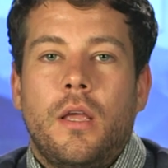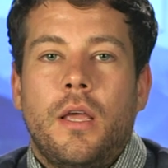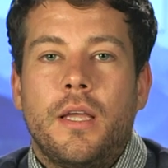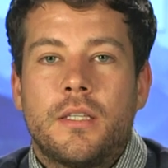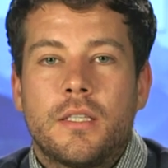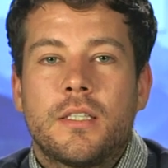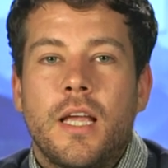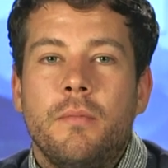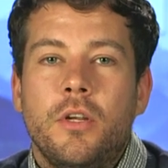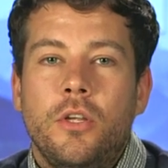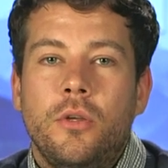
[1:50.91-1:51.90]
It's the
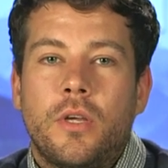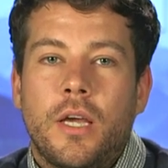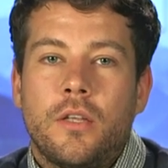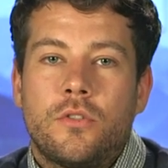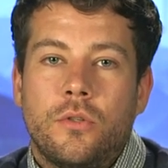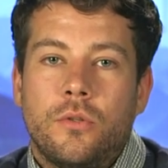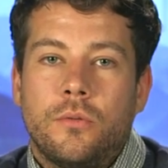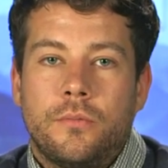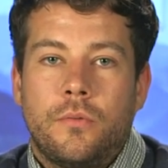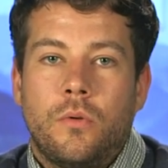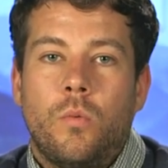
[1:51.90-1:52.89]
same in the UK too,
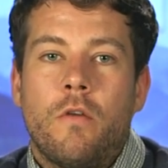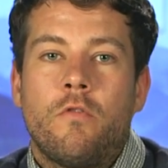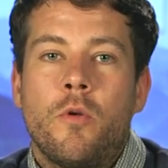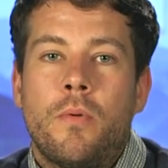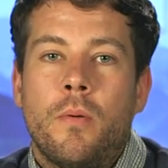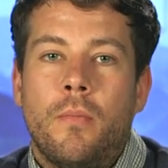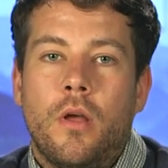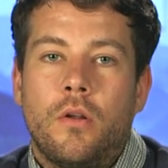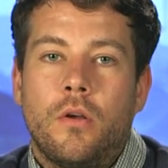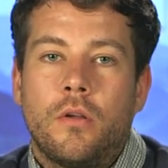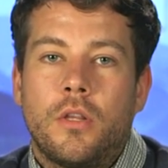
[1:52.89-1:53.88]
where Rupert
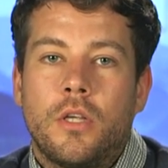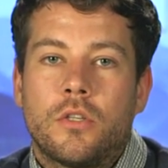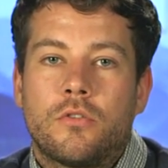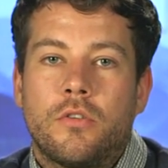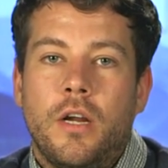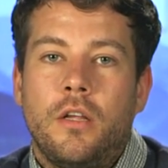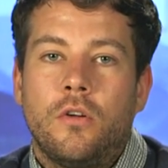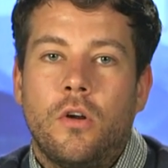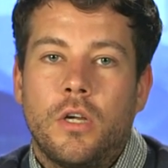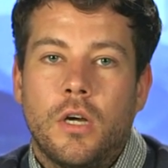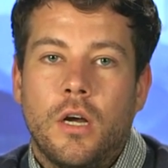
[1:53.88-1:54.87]
Murdoch, the Australian
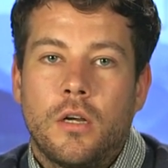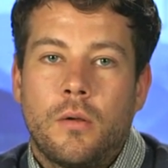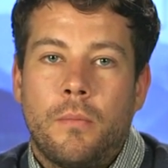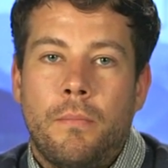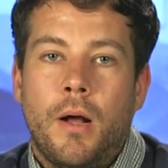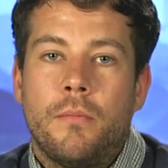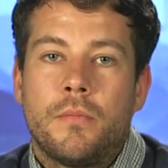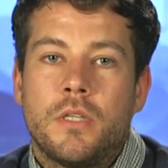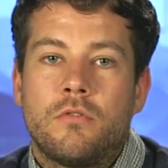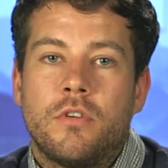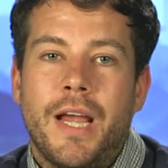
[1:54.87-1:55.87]
oligarch, pumps
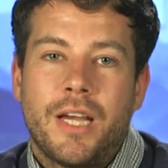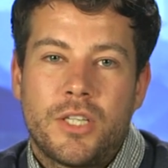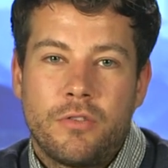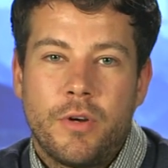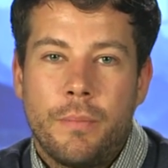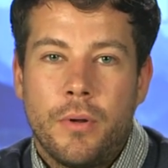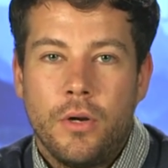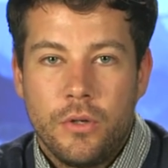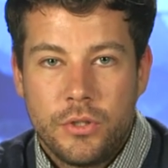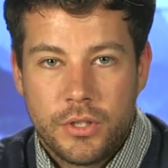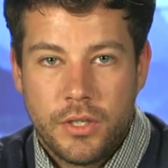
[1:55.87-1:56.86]
his reactionary
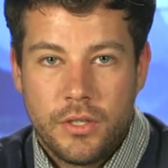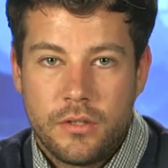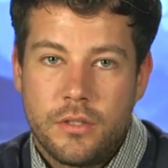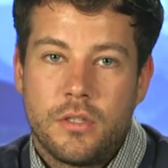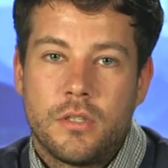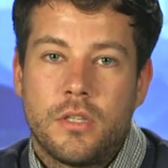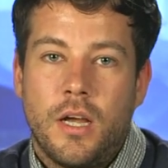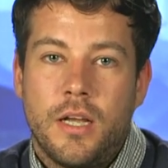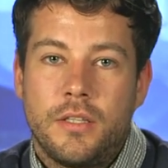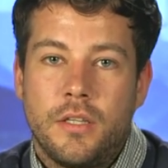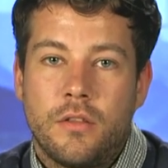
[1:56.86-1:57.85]
pollution into
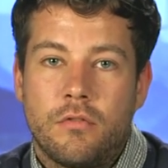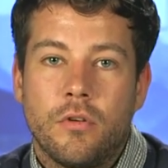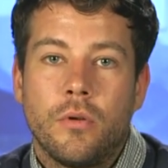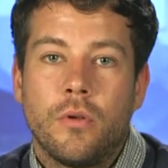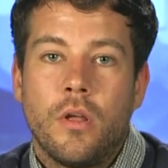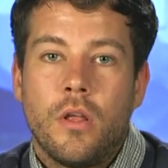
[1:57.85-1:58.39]
society through